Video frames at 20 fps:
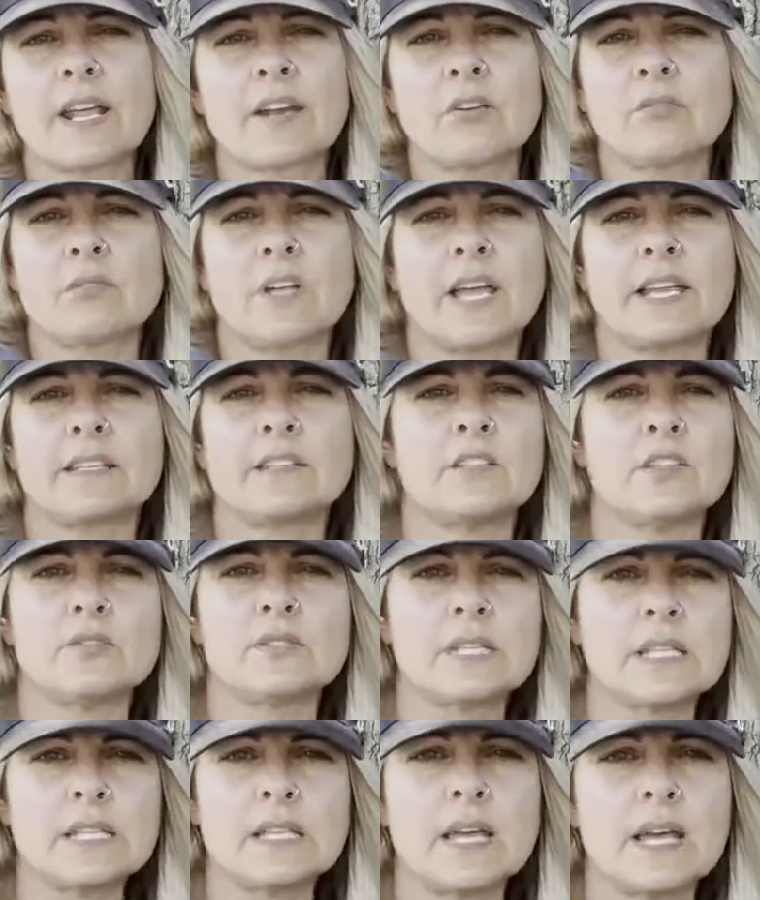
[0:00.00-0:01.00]
don't like
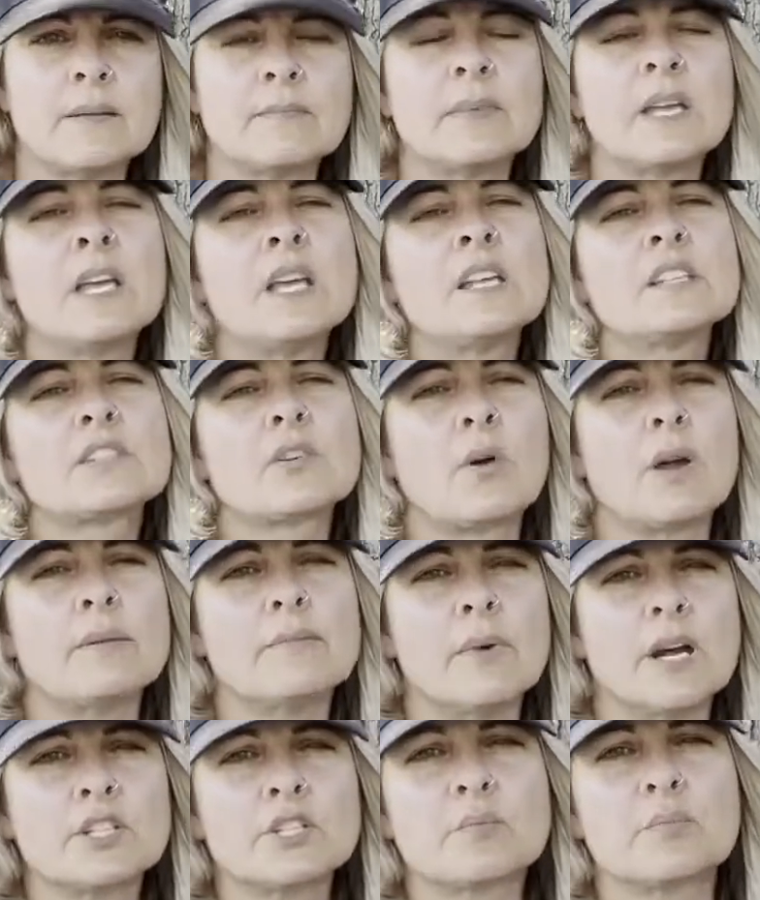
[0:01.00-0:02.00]
using them. So I
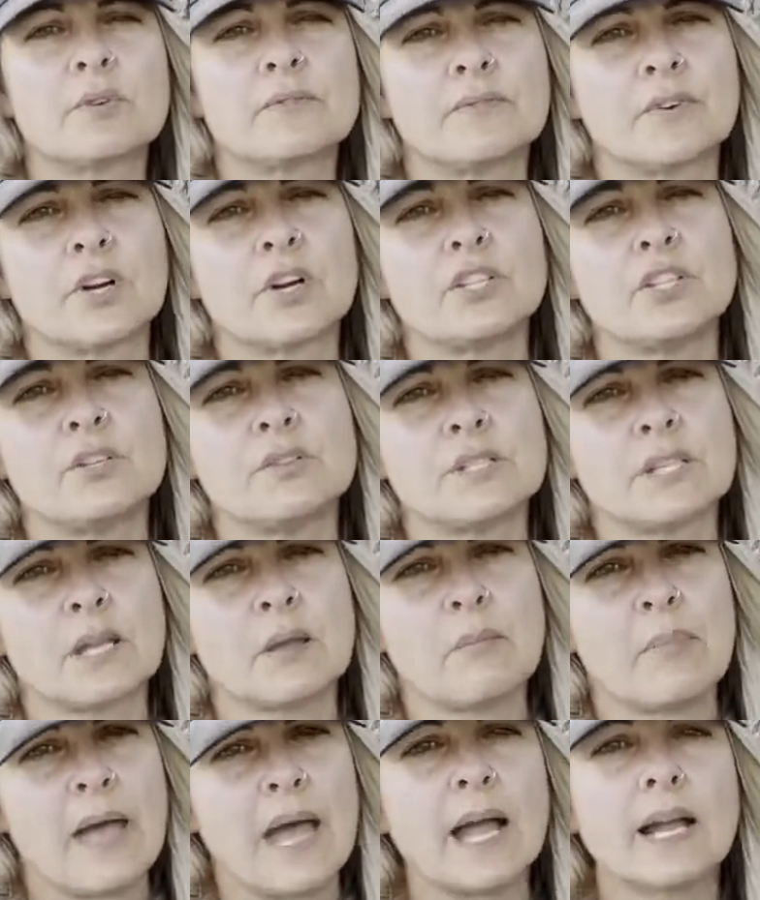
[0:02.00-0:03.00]
much prefer using a
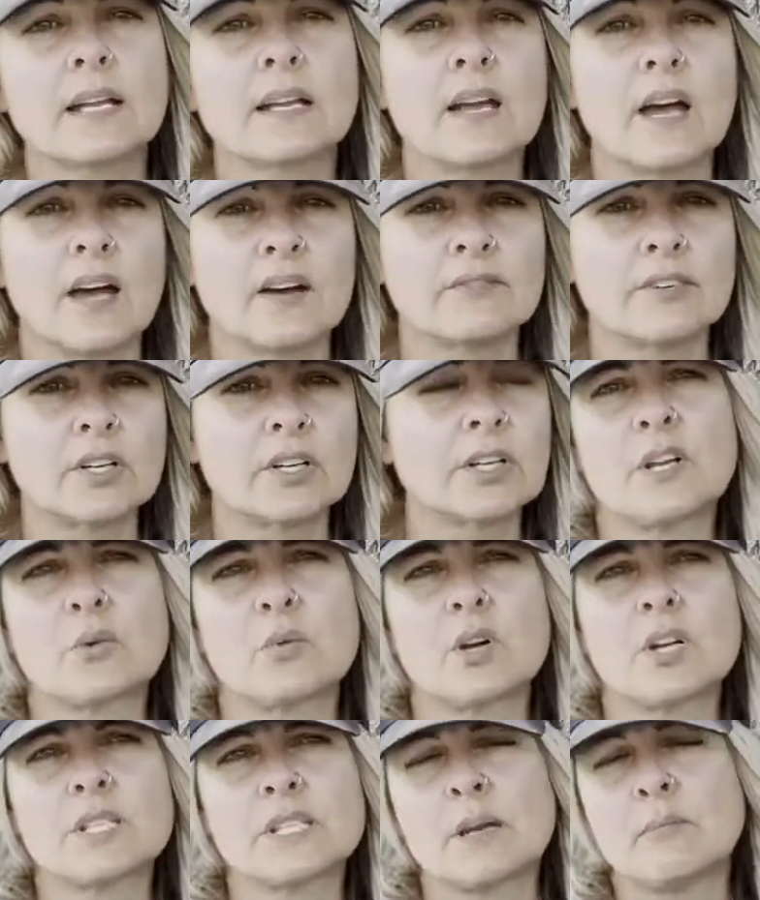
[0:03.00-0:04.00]
pack cover. There
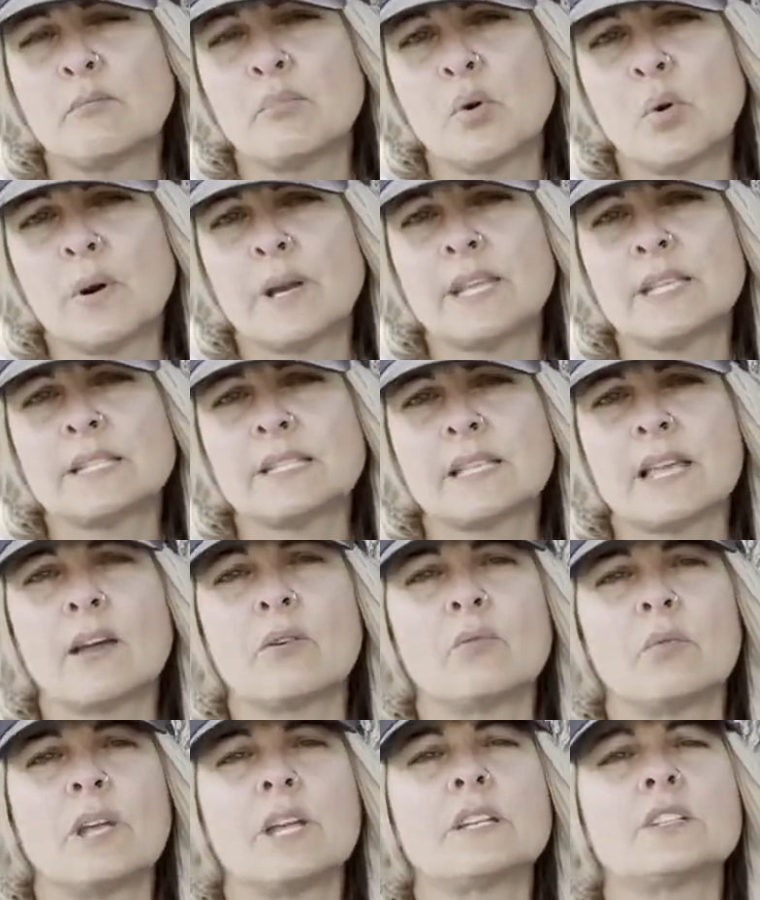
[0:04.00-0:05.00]
were some points
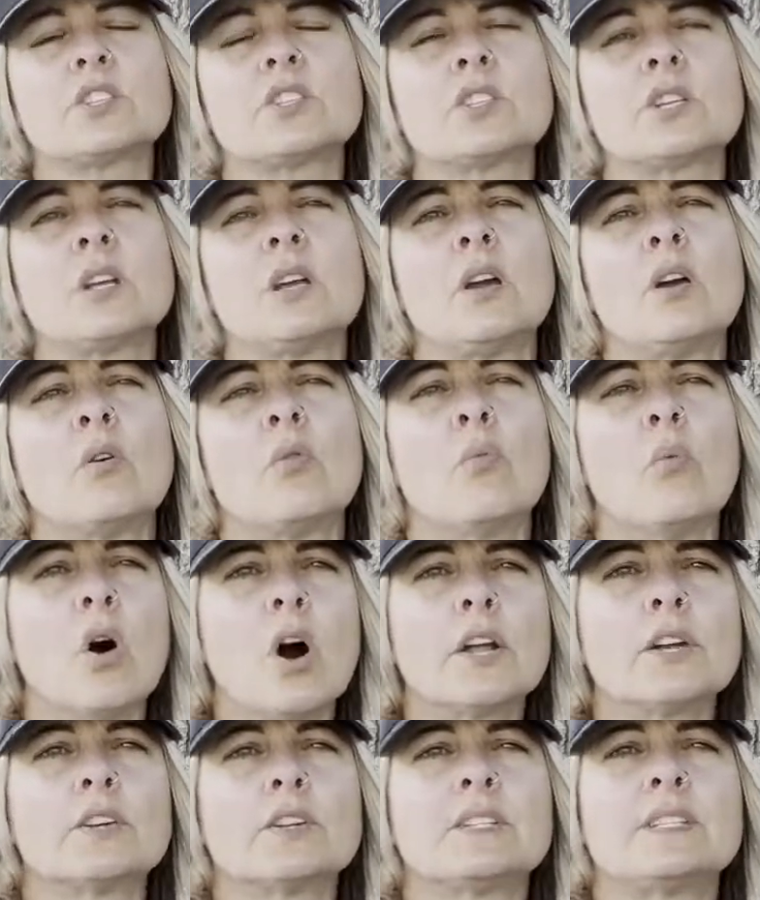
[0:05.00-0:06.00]
at which
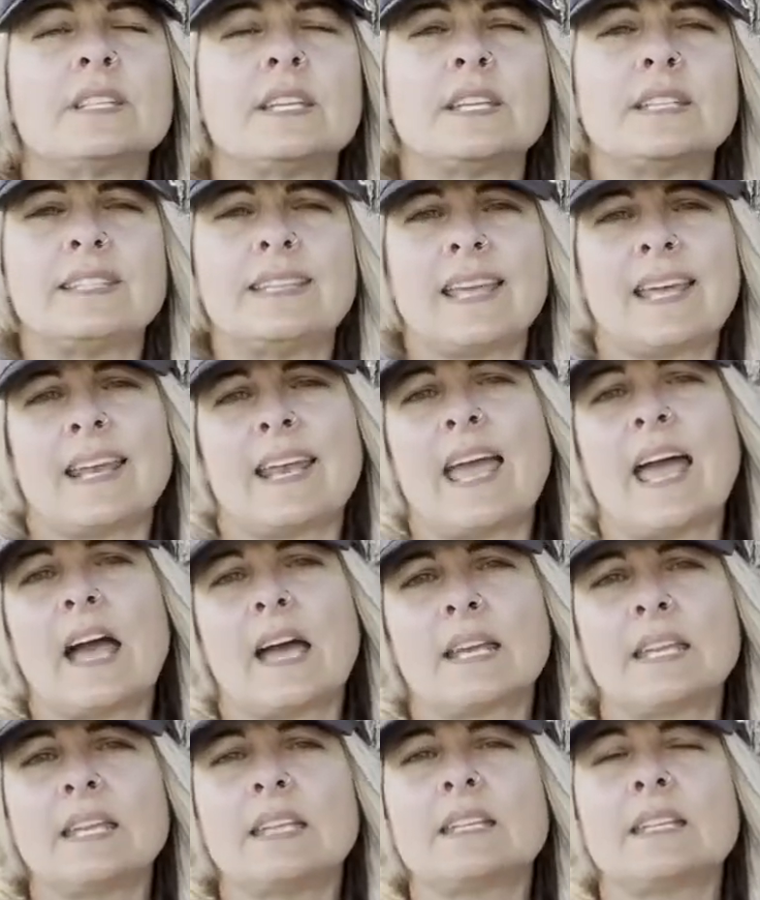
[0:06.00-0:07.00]
water did get
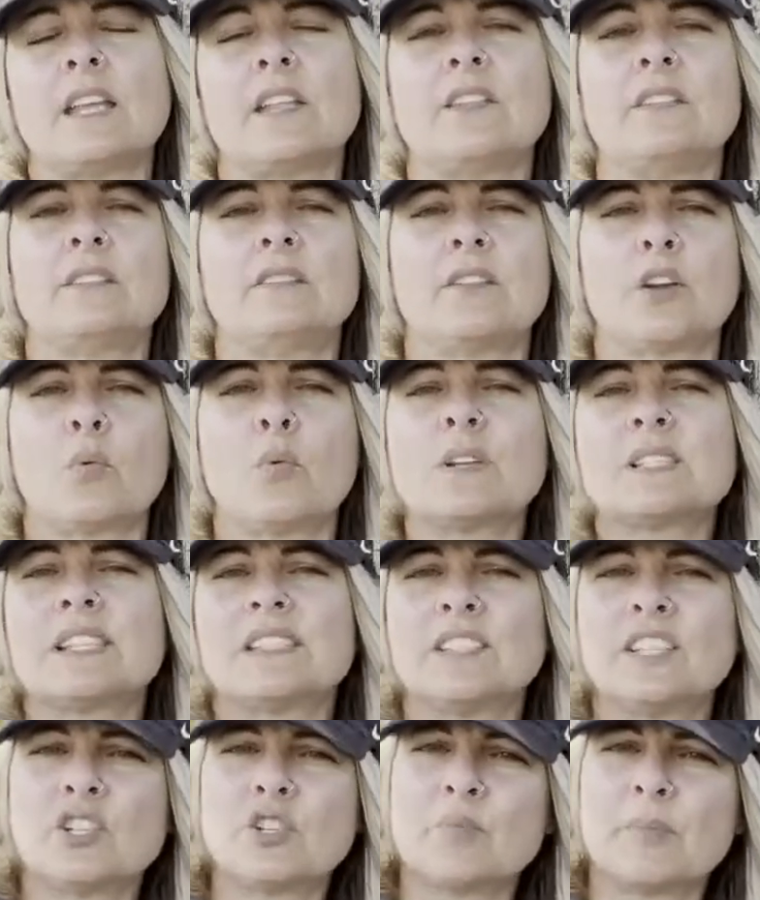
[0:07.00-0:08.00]
at it and there was a
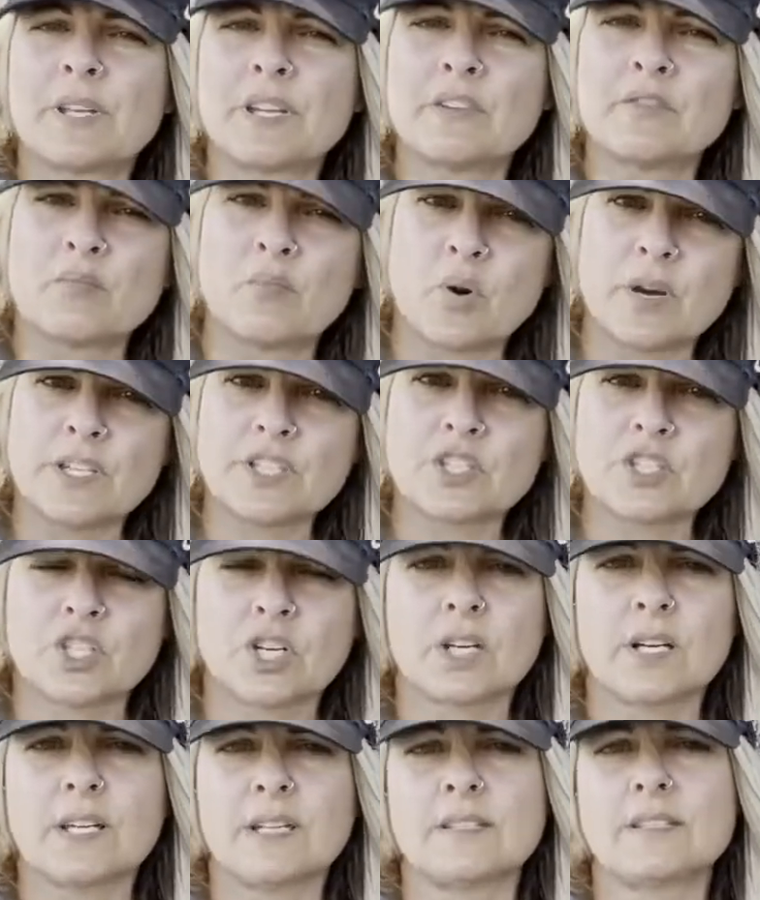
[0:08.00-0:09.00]
little bit of
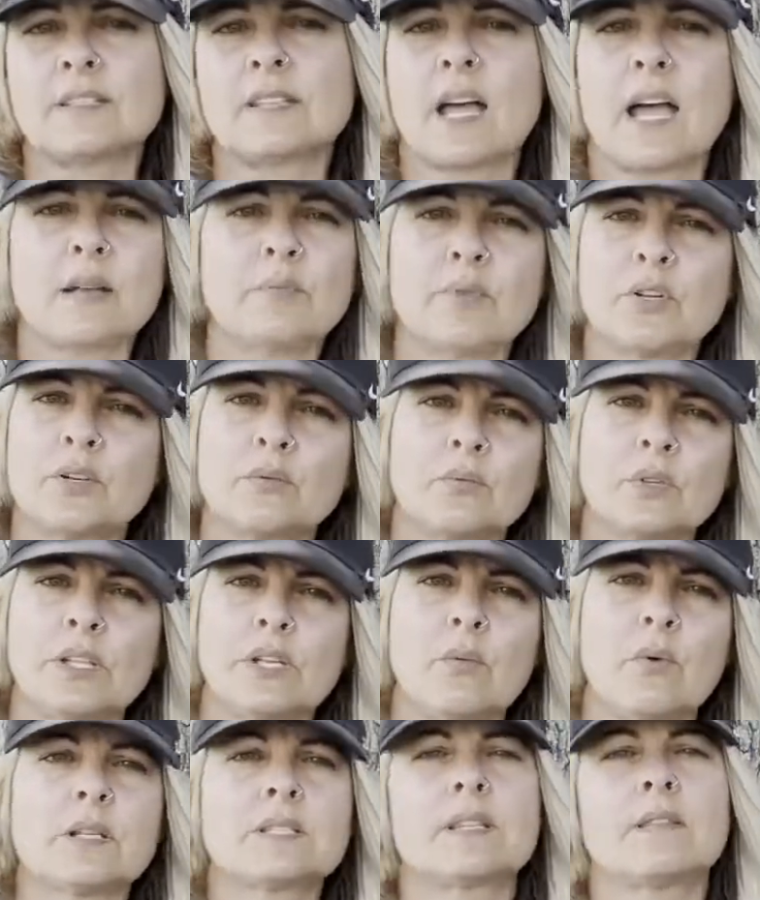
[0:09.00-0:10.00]
moisture inside, but it really
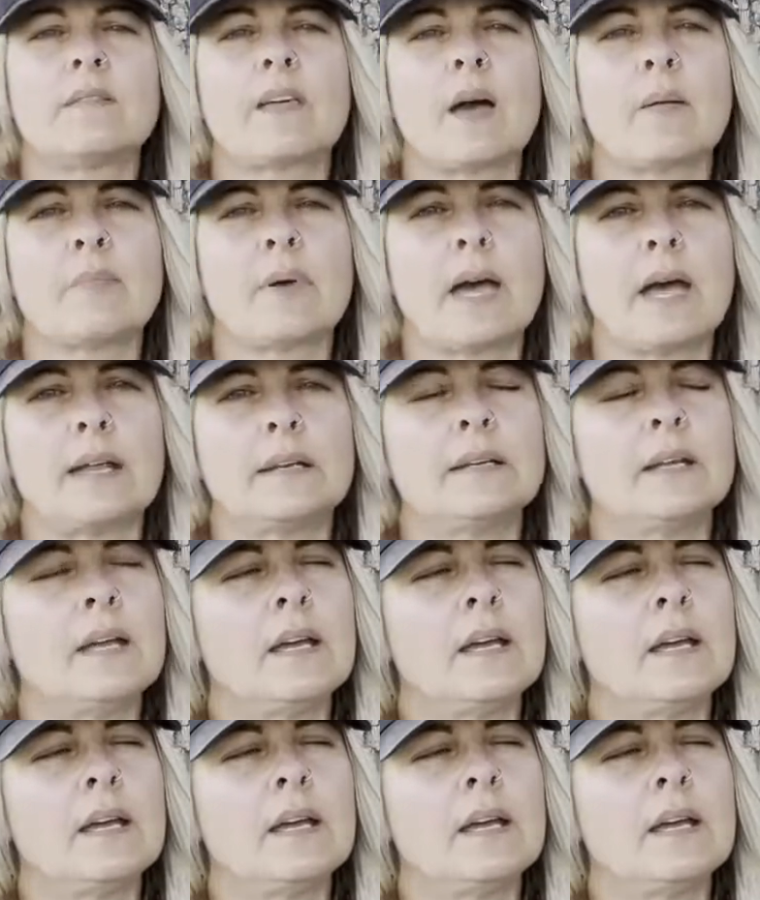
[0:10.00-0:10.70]
wasn't that bad.